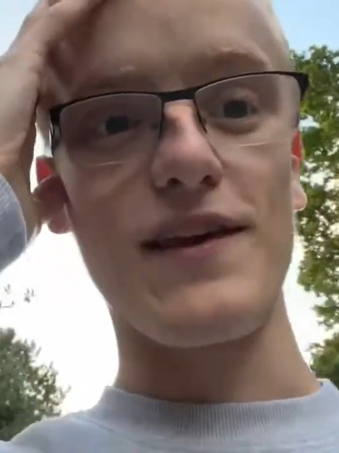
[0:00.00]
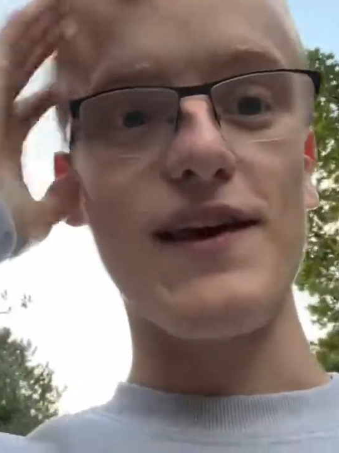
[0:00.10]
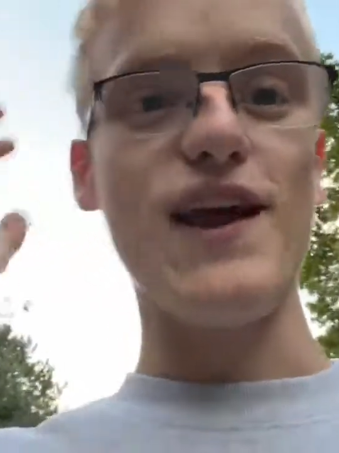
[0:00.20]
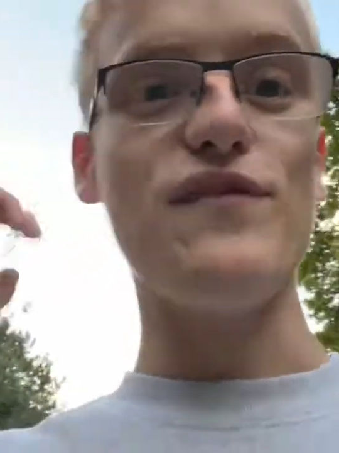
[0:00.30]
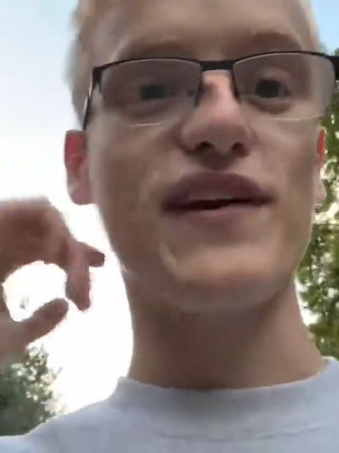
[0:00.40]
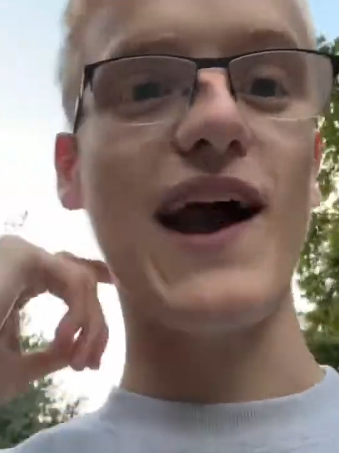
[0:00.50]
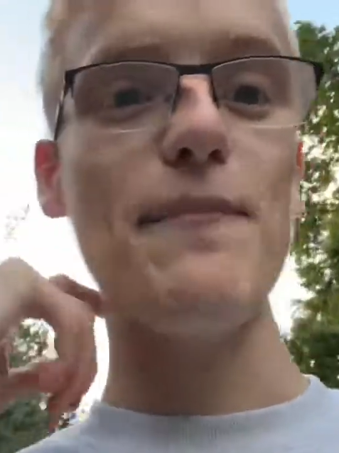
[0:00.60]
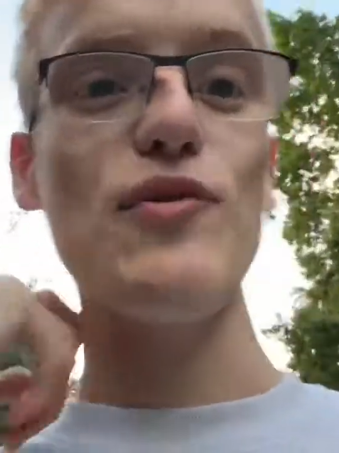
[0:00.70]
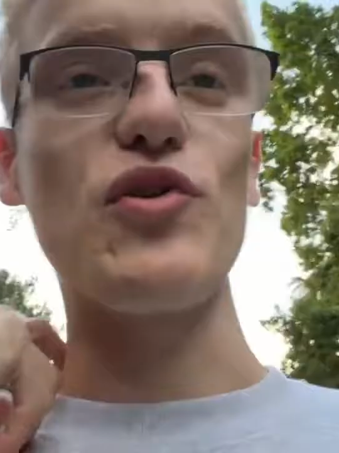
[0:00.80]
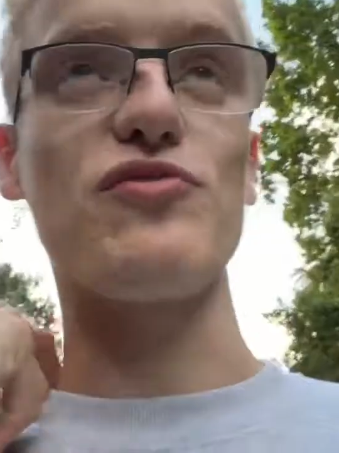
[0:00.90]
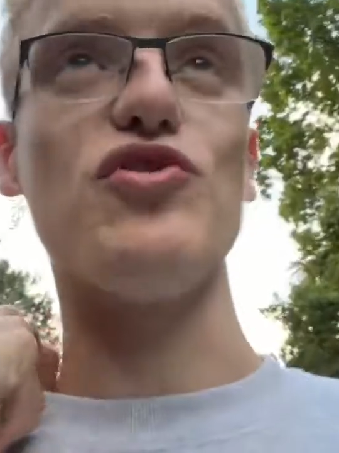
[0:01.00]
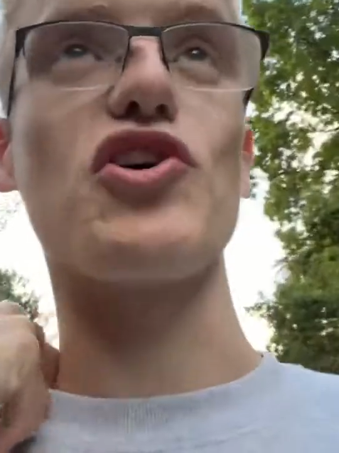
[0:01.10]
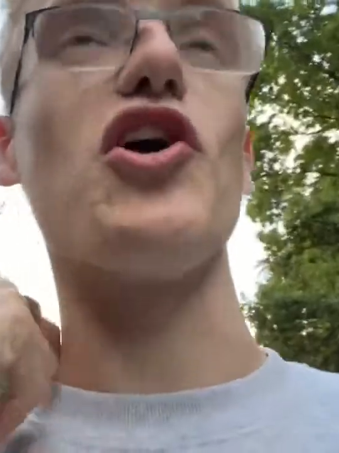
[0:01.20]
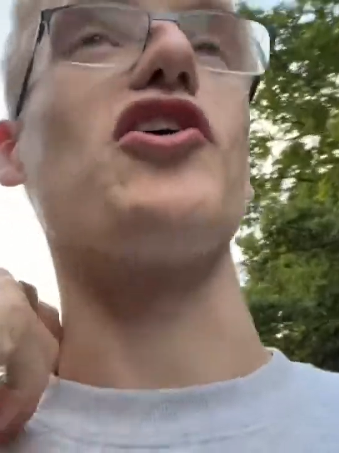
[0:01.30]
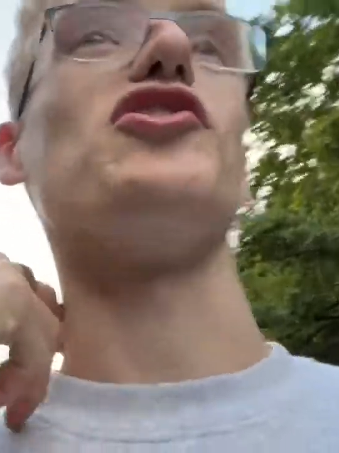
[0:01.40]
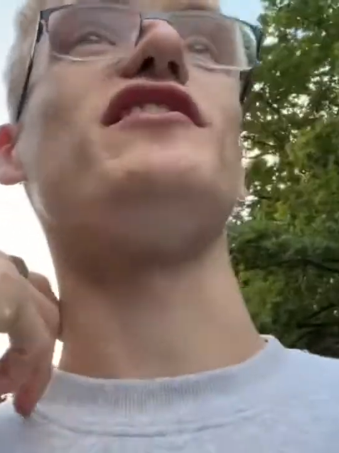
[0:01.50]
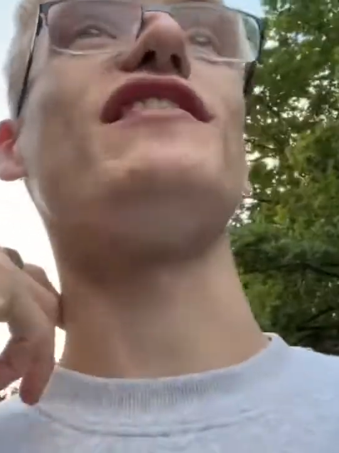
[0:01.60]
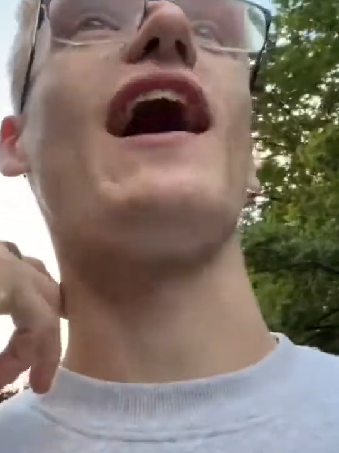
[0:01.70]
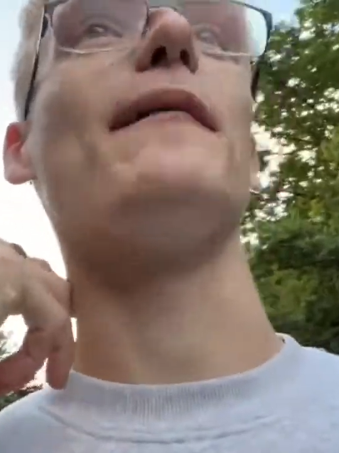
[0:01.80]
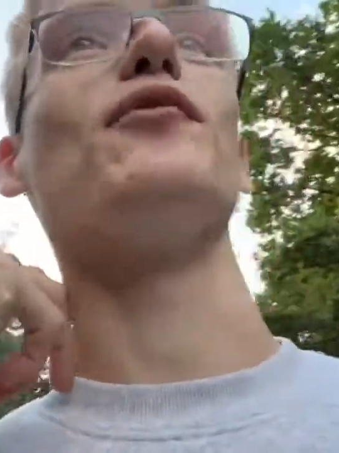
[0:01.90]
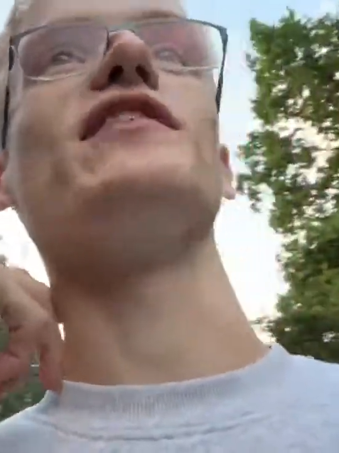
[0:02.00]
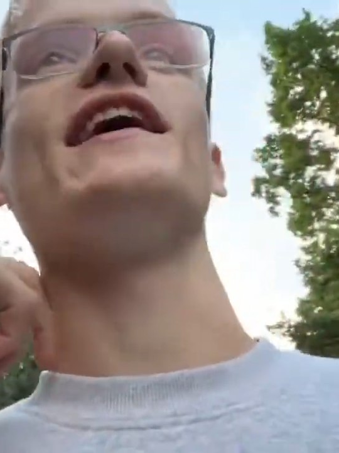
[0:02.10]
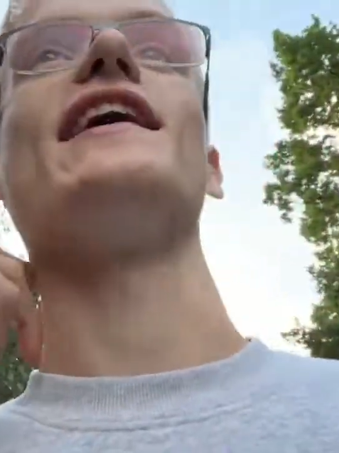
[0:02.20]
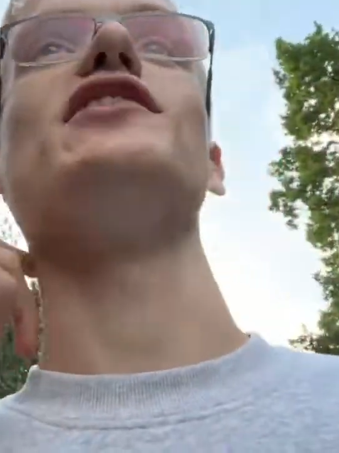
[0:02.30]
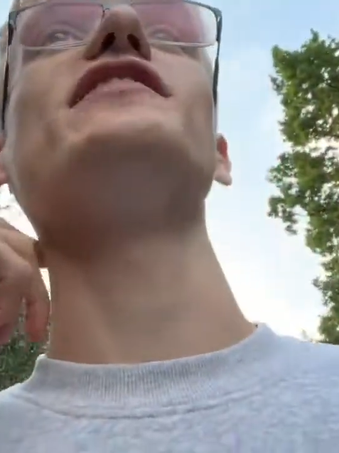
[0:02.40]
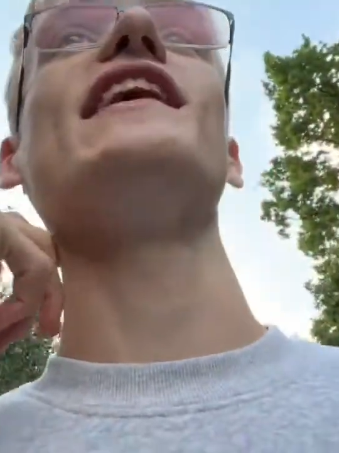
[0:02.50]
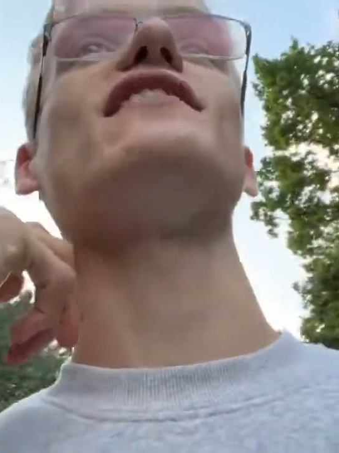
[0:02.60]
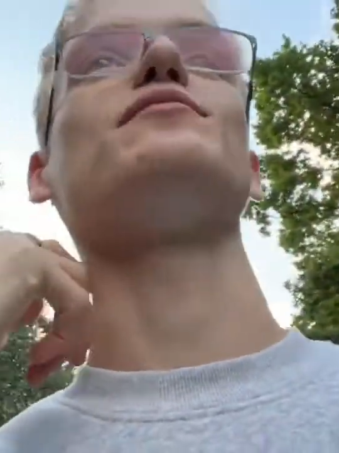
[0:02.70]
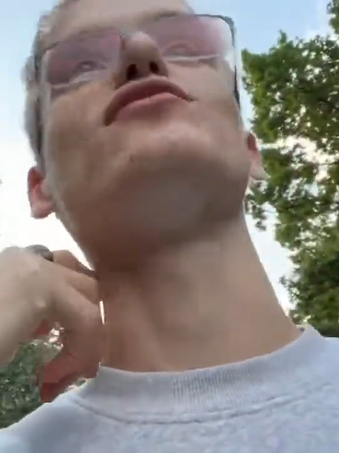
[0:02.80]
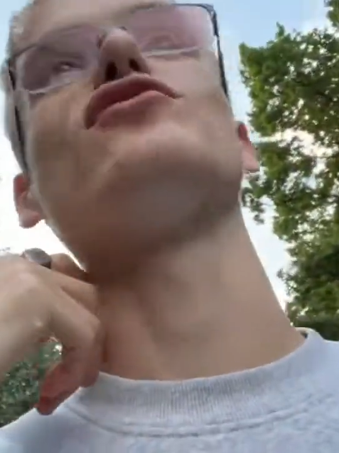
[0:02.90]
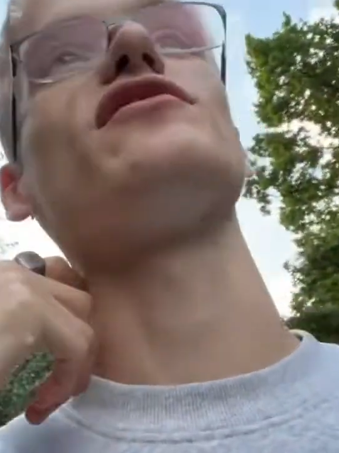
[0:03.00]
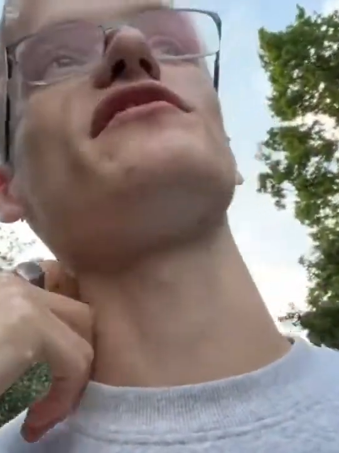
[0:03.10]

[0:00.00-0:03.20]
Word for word: if the camera was recording all the time, we'd hear, you'd hear some sus